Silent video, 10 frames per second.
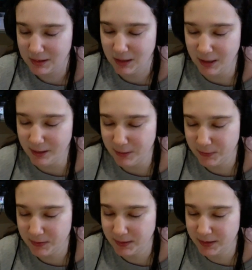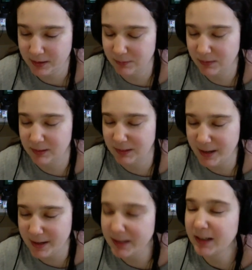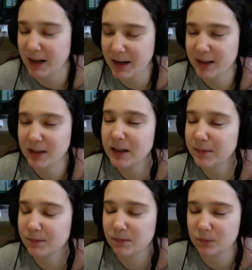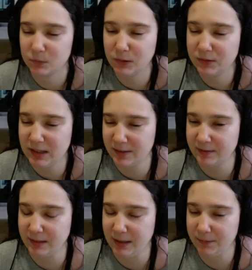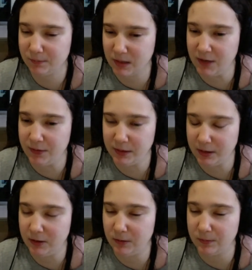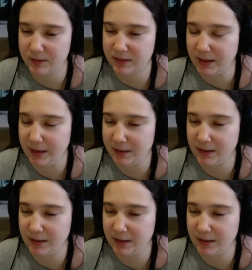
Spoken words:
And I have a feeling the writing kind of reflects that, even though Stan